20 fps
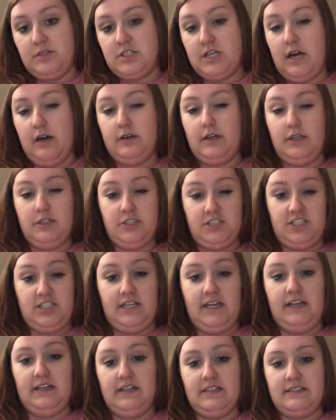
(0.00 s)
the child
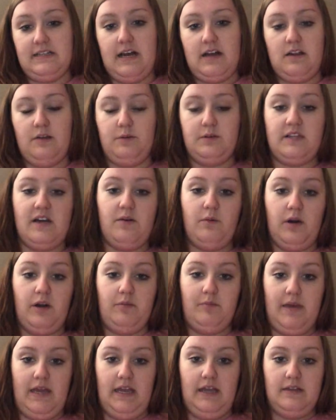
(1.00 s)
understand exactly what that word
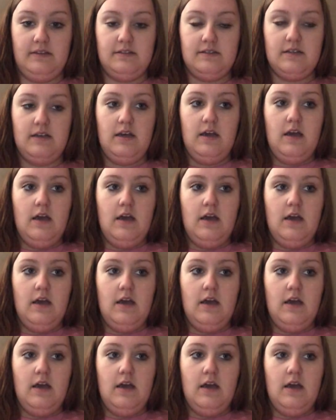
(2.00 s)
means.